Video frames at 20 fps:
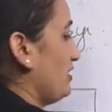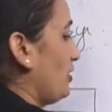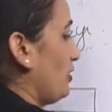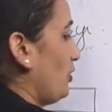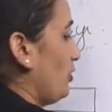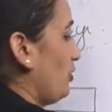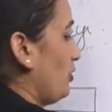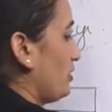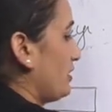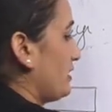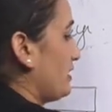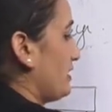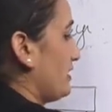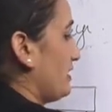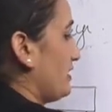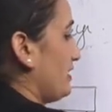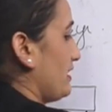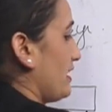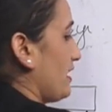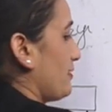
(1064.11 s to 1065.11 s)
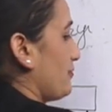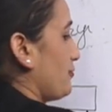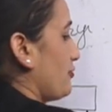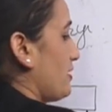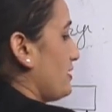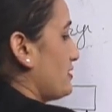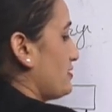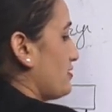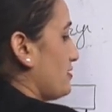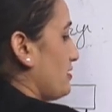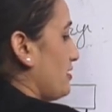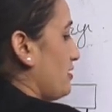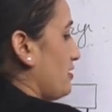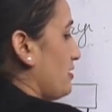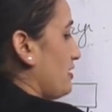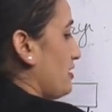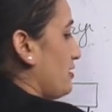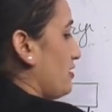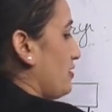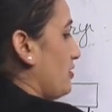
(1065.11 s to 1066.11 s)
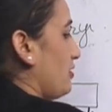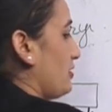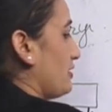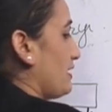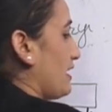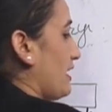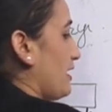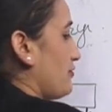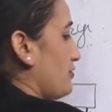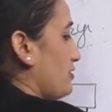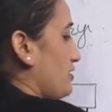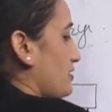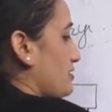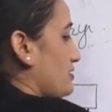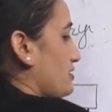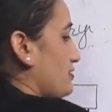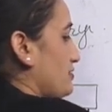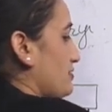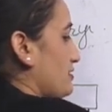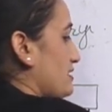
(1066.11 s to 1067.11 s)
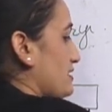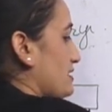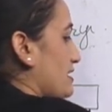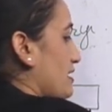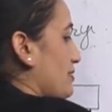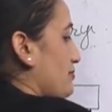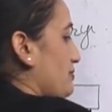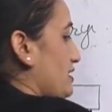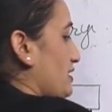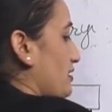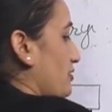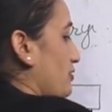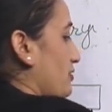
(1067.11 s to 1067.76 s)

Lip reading: Okay, I will also do the same thing.